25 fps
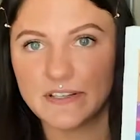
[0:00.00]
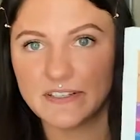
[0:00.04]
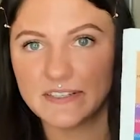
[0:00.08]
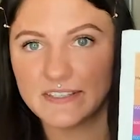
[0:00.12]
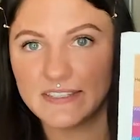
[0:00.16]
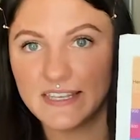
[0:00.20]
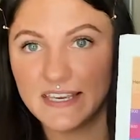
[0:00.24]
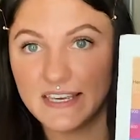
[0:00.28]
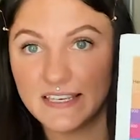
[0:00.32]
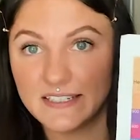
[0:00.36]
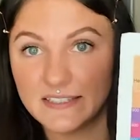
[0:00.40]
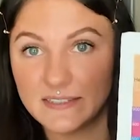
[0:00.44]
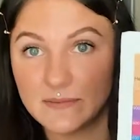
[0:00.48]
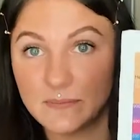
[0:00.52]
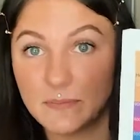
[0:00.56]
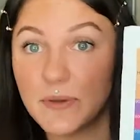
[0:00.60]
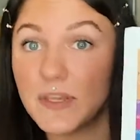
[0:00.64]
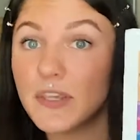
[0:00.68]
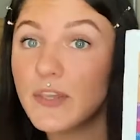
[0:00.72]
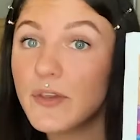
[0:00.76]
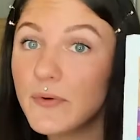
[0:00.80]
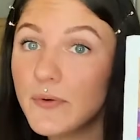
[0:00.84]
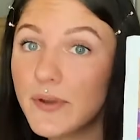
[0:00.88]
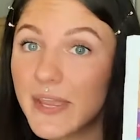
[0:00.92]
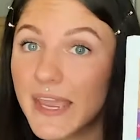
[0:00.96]
this, but
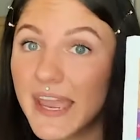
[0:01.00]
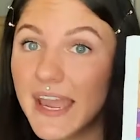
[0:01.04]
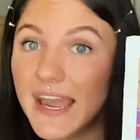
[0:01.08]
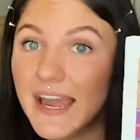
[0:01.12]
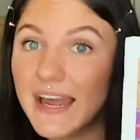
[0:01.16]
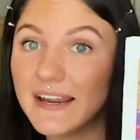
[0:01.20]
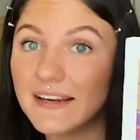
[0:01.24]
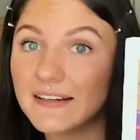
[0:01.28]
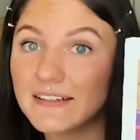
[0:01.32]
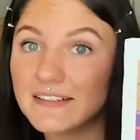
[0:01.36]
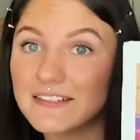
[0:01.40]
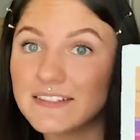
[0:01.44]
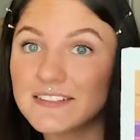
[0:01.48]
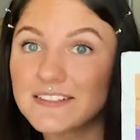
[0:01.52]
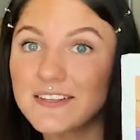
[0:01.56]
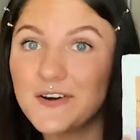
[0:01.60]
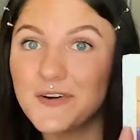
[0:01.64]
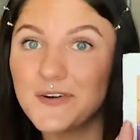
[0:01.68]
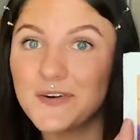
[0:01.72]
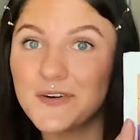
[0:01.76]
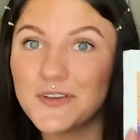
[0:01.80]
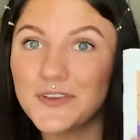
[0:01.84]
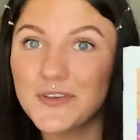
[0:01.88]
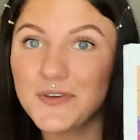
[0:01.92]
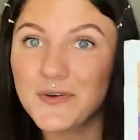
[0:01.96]
you can.
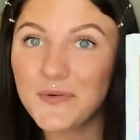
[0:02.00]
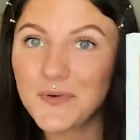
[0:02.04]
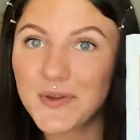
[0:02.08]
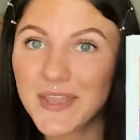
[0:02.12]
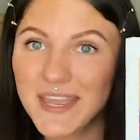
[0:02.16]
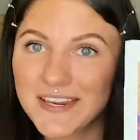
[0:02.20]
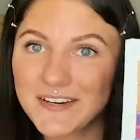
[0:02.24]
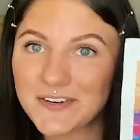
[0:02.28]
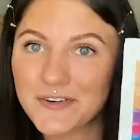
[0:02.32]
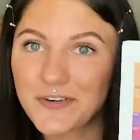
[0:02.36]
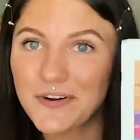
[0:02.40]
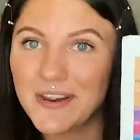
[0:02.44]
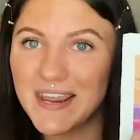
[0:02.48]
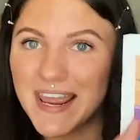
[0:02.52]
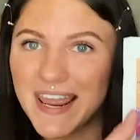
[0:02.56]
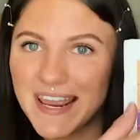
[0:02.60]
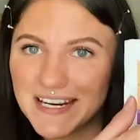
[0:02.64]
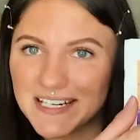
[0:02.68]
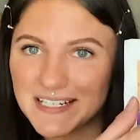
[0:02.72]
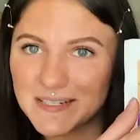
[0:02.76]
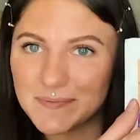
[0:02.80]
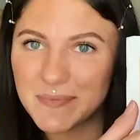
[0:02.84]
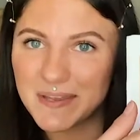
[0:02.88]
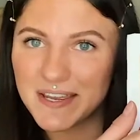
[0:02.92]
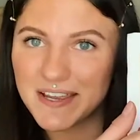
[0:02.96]
So you can
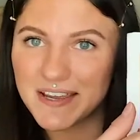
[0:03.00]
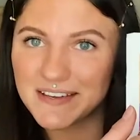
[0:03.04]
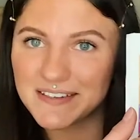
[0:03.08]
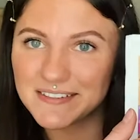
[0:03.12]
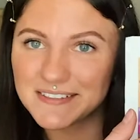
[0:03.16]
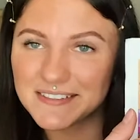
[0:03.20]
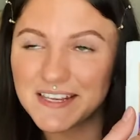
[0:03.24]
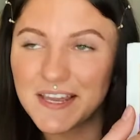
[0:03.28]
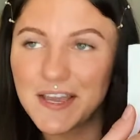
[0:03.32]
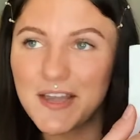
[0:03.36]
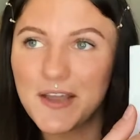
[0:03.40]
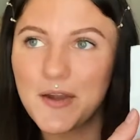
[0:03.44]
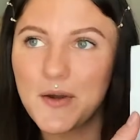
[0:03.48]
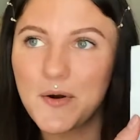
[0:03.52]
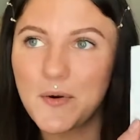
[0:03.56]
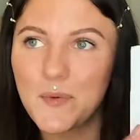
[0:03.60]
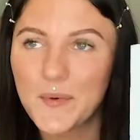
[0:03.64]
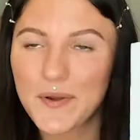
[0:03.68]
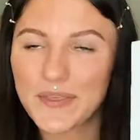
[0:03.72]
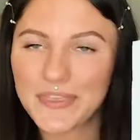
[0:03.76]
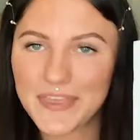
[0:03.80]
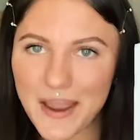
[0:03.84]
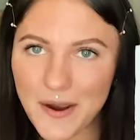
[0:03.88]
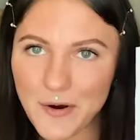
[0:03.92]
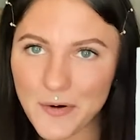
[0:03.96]
create, because
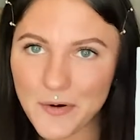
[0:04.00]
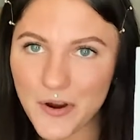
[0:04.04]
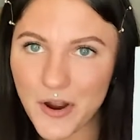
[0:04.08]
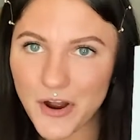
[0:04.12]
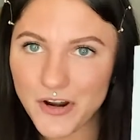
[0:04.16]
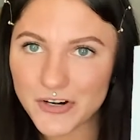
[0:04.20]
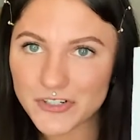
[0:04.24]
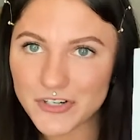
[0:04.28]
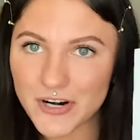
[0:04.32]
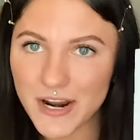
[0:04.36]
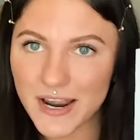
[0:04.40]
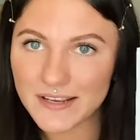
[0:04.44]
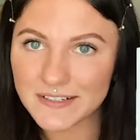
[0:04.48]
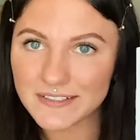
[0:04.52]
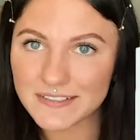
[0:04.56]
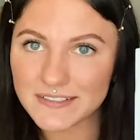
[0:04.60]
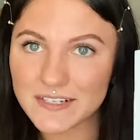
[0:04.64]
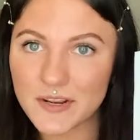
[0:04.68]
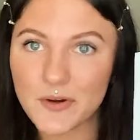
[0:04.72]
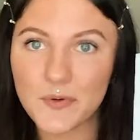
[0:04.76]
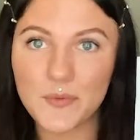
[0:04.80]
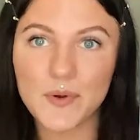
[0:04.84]
without contrast,